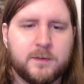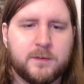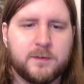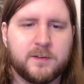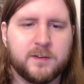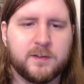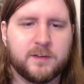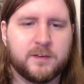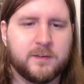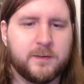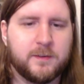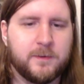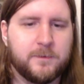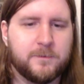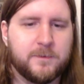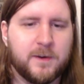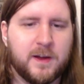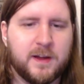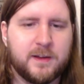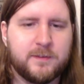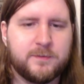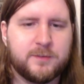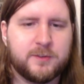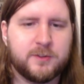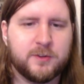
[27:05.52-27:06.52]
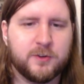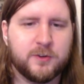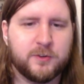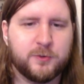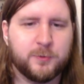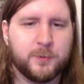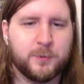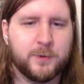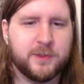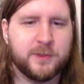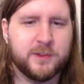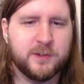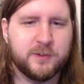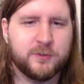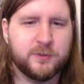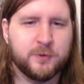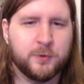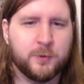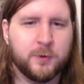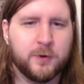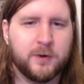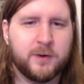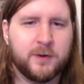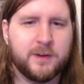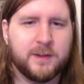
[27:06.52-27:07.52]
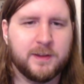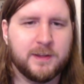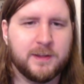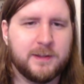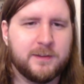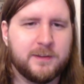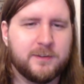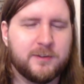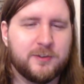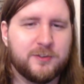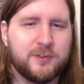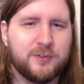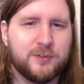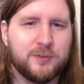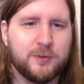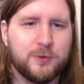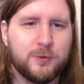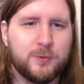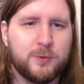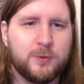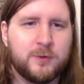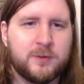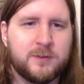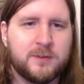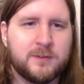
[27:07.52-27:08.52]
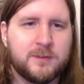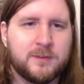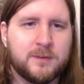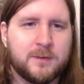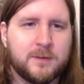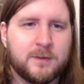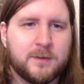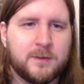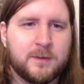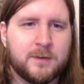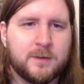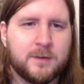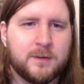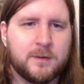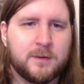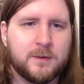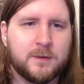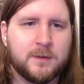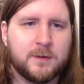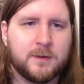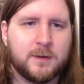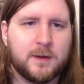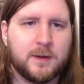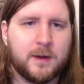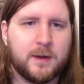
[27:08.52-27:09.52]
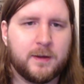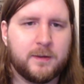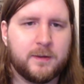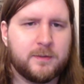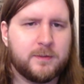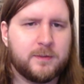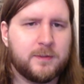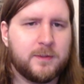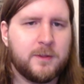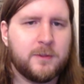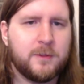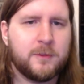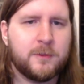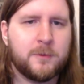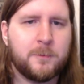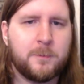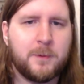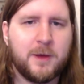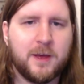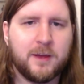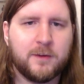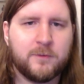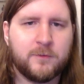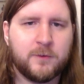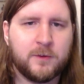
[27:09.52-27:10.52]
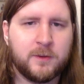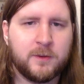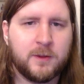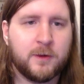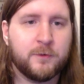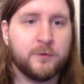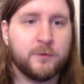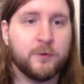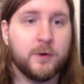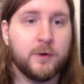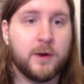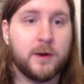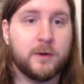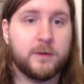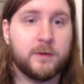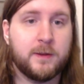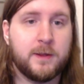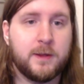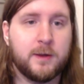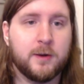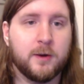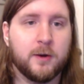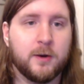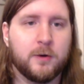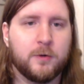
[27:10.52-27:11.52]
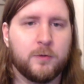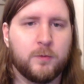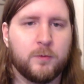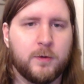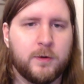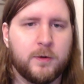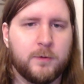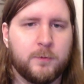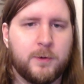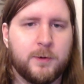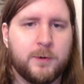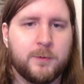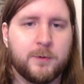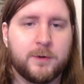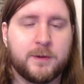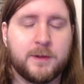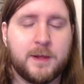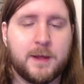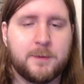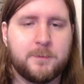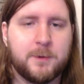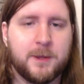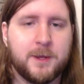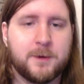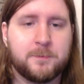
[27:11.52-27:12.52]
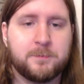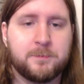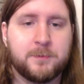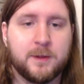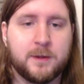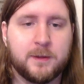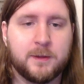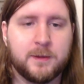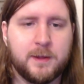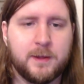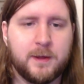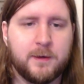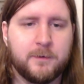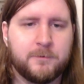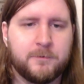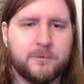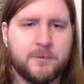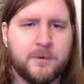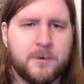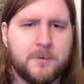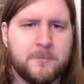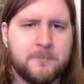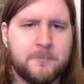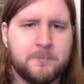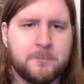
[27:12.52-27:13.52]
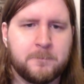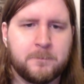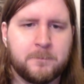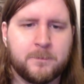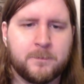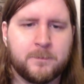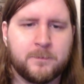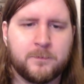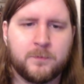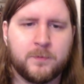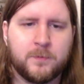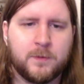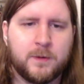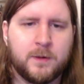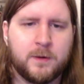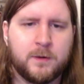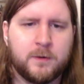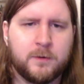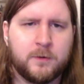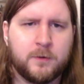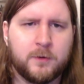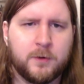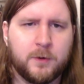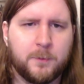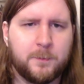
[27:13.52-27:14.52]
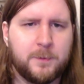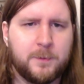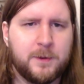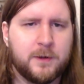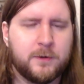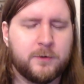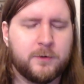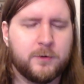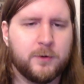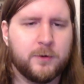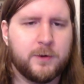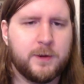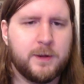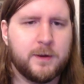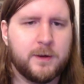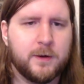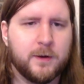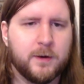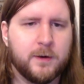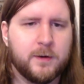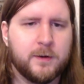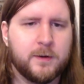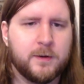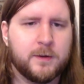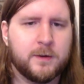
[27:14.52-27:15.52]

65 starts with the sword and Lisa's shoes. I think the bag fell off around here when we were climbing up the cliff. Could it be under here?